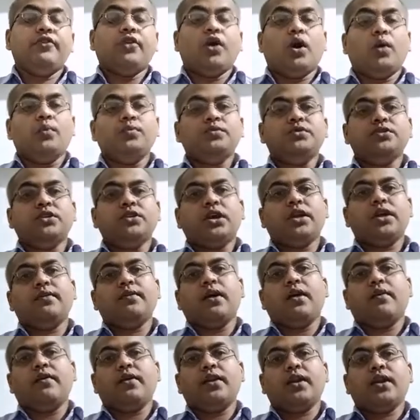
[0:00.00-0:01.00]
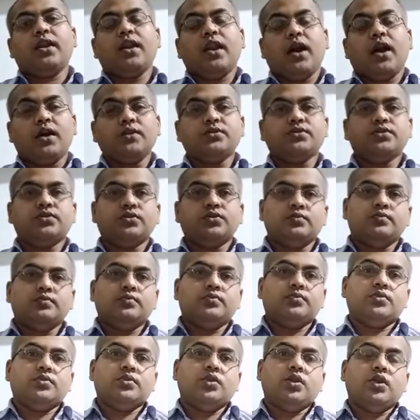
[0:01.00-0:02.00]
observe our
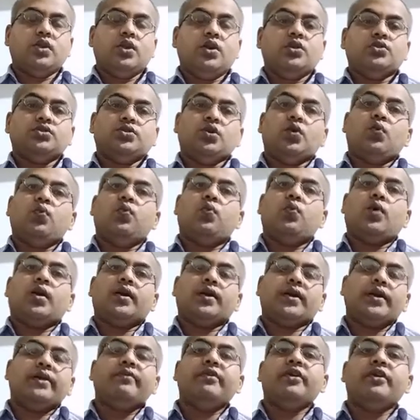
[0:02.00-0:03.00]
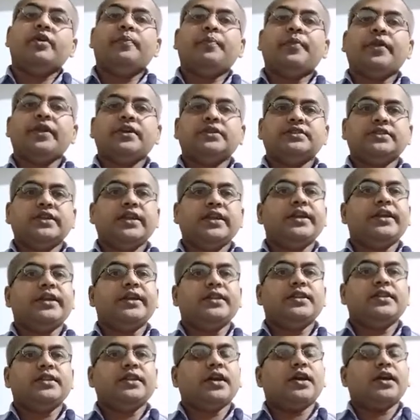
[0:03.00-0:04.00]
classroom, so whatever present
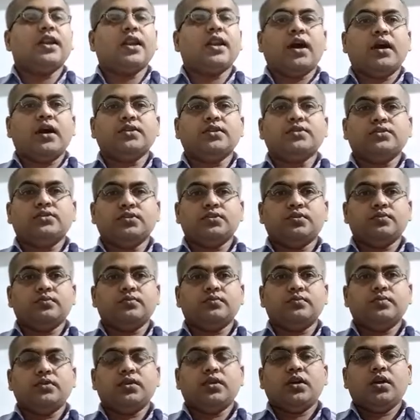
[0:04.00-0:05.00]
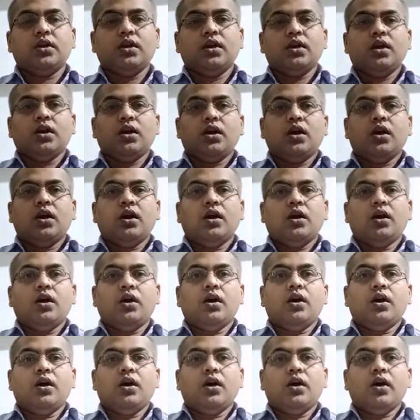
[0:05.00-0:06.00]
in the classroom,
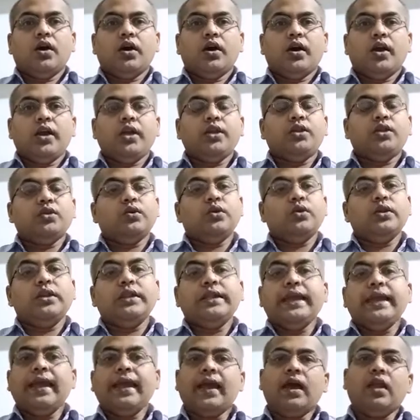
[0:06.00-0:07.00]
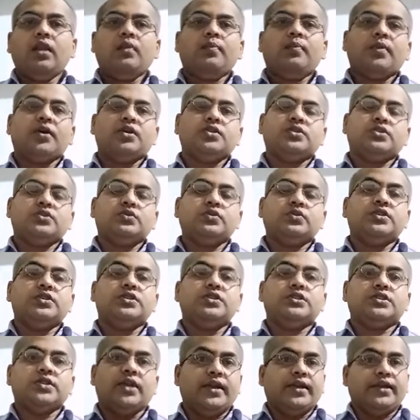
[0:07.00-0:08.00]
it only help us to
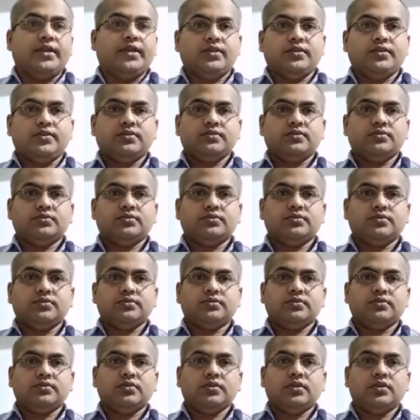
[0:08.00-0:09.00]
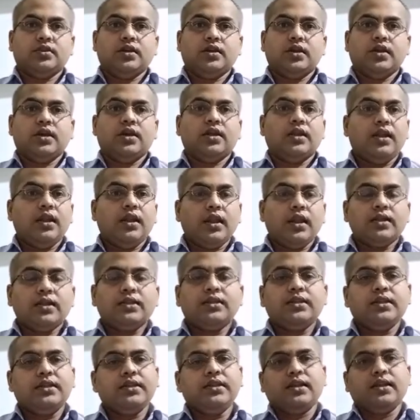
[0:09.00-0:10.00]
study,
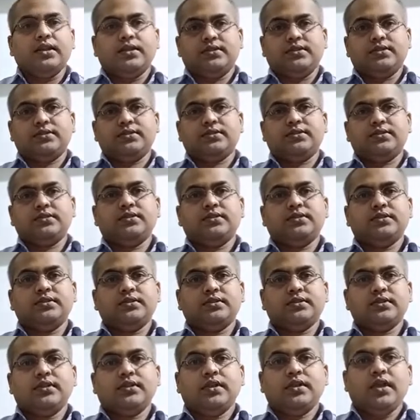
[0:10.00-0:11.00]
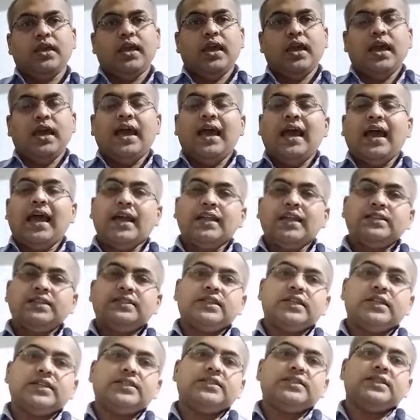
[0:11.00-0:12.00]
nothing else, and
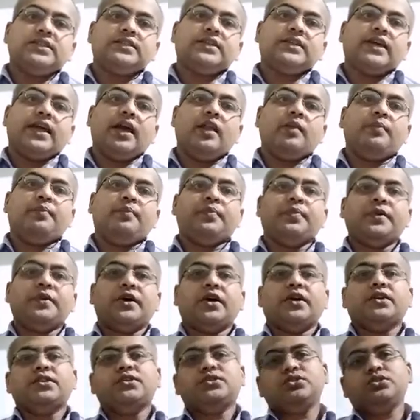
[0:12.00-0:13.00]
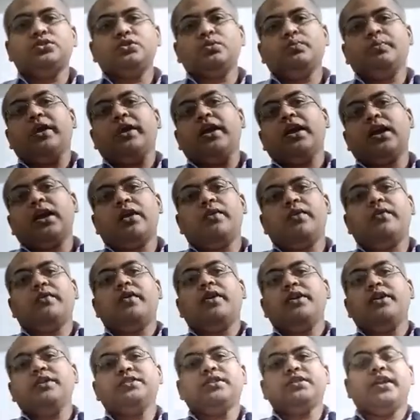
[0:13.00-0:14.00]
just it help us to make
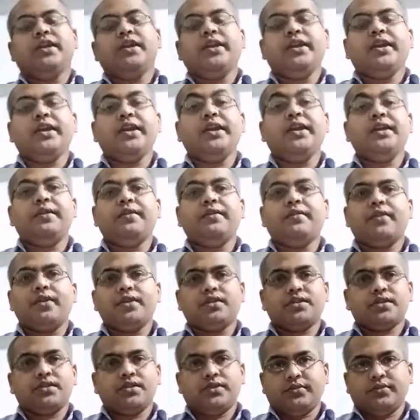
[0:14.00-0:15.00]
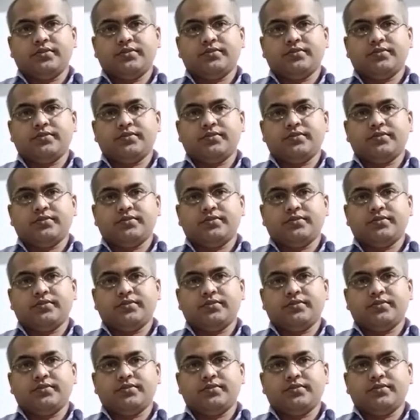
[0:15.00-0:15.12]
our study interesting,